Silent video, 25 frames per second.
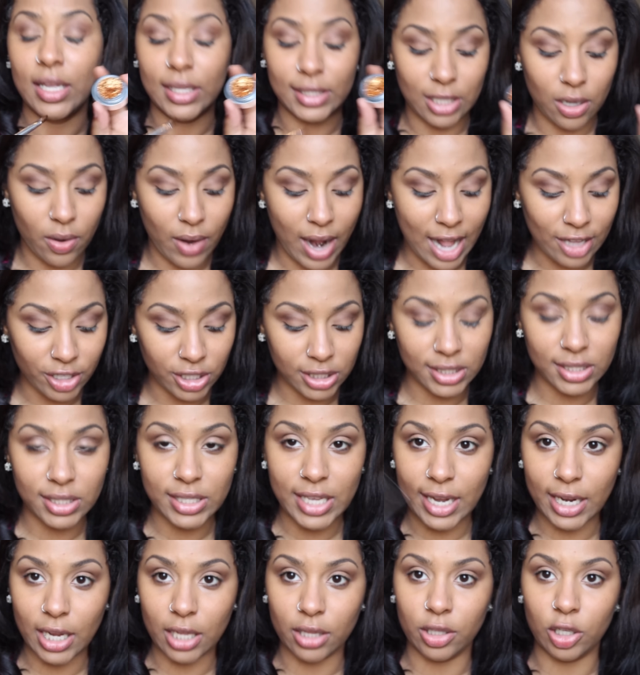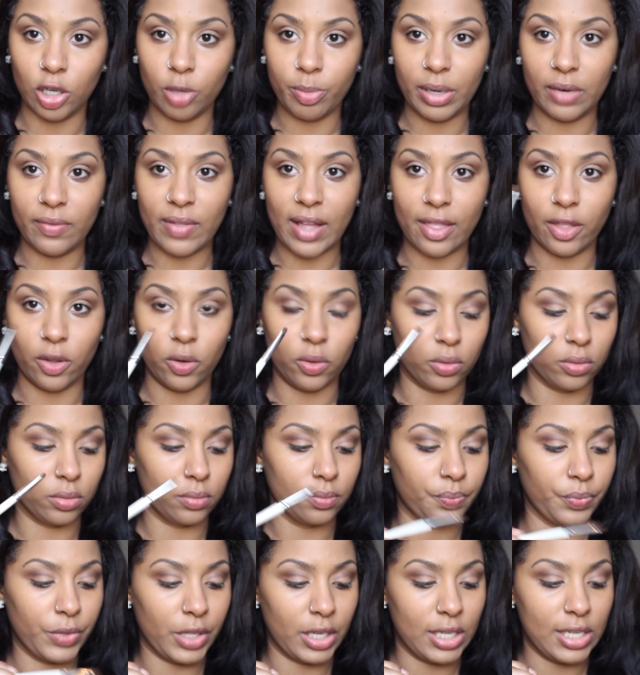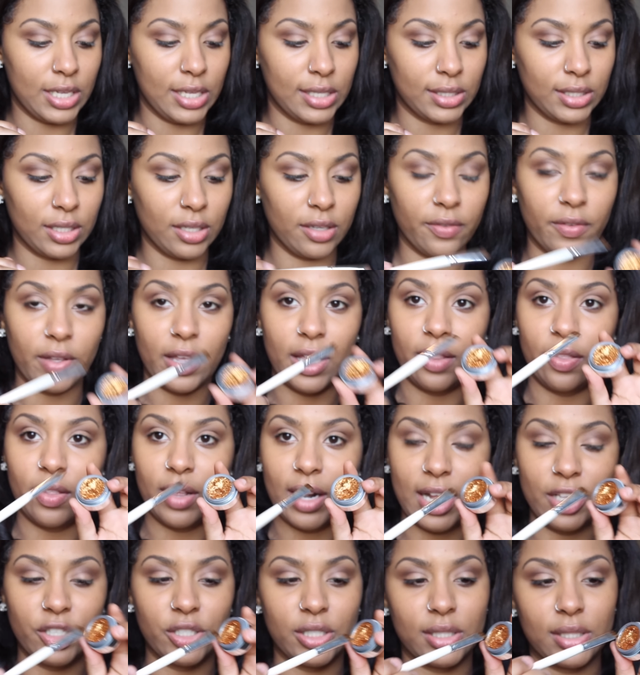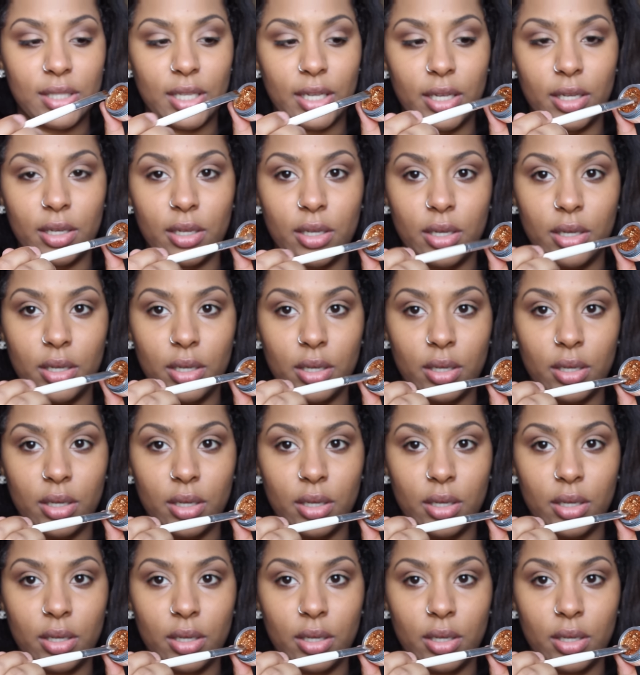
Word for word: So, I just take a little bit of that little adhesive and then I just, like,